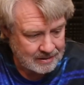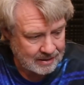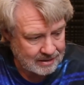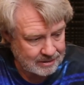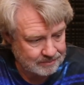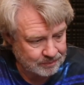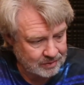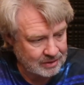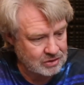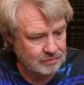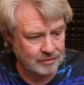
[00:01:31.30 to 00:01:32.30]

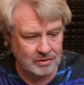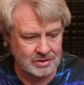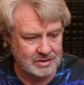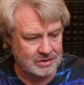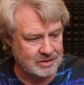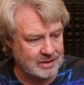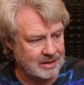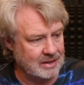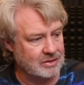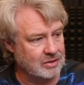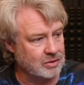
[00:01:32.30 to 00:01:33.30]
Let's first just dig
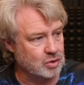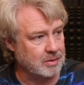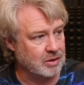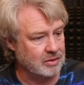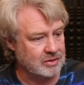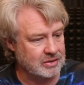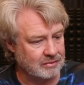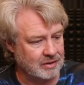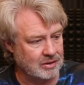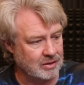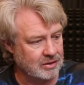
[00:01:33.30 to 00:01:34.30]
into the speaker itself
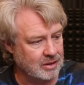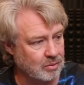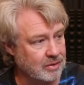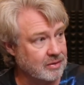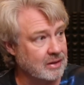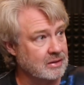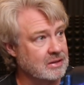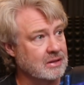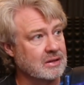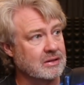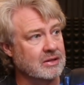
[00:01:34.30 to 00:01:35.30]
and look at what they
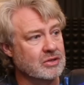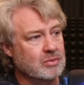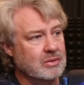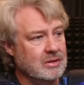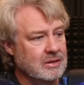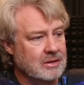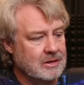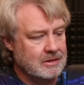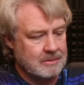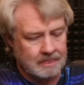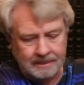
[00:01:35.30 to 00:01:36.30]
did. This one
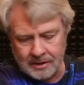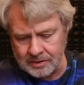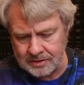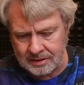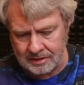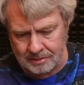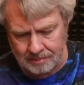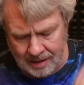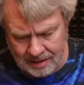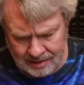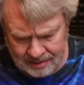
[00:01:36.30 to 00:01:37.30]
is, the
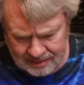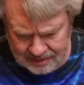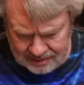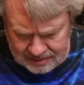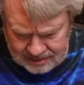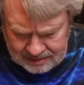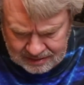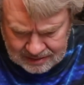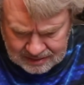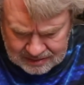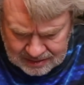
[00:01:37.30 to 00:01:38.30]
model is
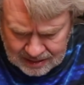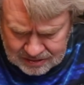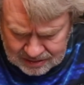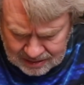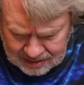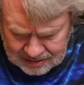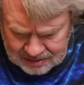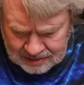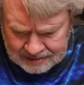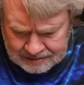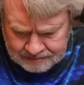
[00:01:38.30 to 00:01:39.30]
the
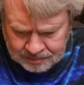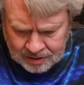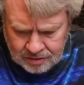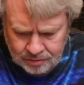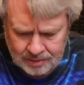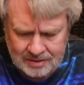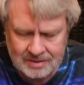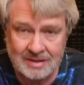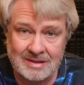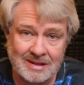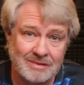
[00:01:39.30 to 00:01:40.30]

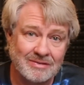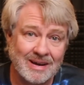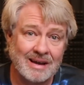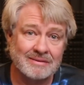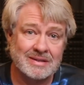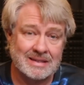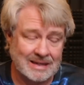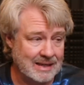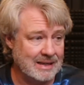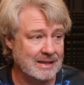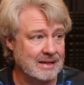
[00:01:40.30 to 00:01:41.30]

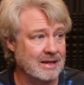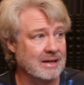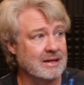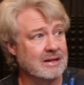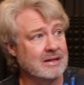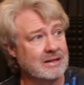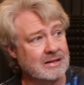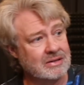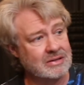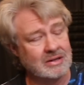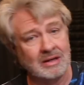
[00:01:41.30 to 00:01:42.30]
THX365T, and it
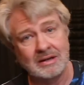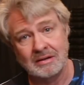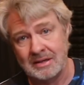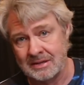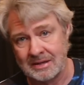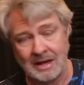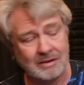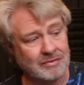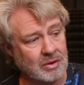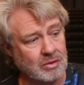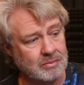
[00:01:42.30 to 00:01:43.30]
is designed
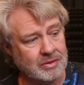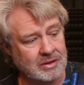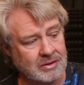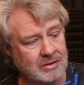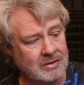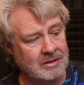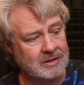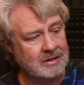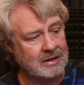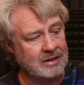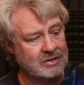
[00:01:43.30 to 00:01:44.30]
for home theater.
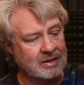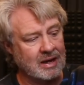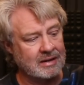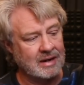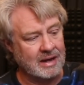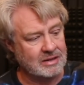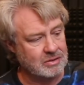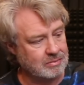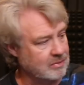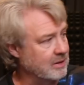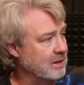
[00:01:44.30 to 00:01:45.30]
It's got
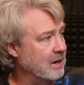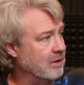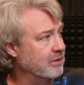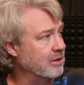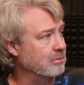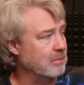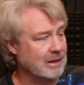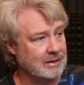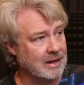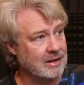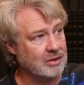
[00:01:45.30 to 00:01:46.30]
nicely held on
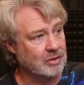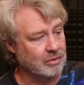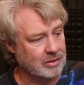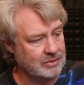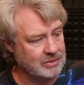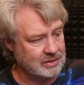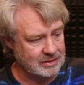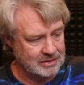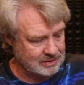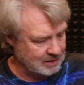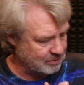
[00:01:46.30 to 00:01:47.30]
magnetic grills that
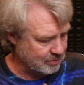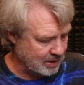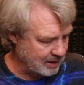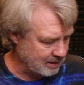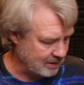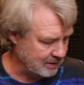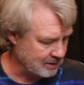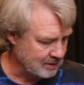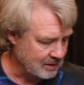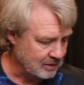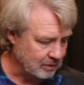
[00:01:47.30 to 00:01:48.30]
sit right on it.
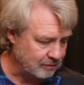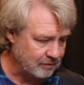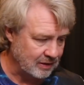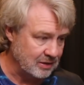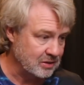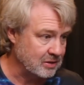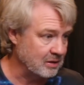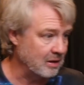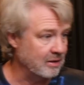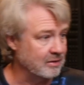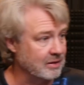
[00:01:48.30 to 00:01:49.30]
The finish
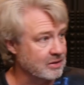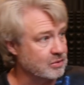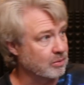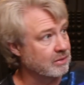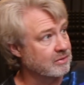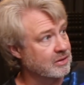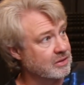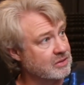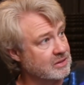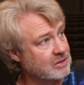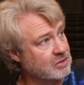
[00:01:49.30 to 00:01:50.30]
on this, whatever
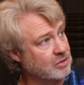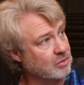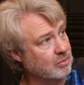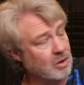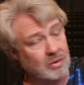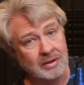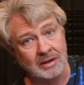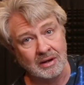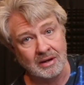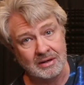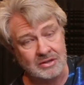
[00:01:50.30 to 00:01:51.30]
this is, they're rolling
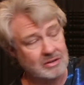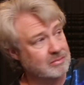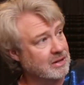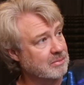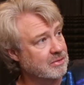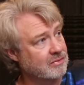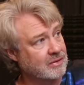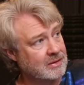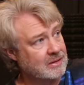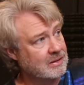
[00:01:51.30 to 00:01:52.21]
on. It's some type of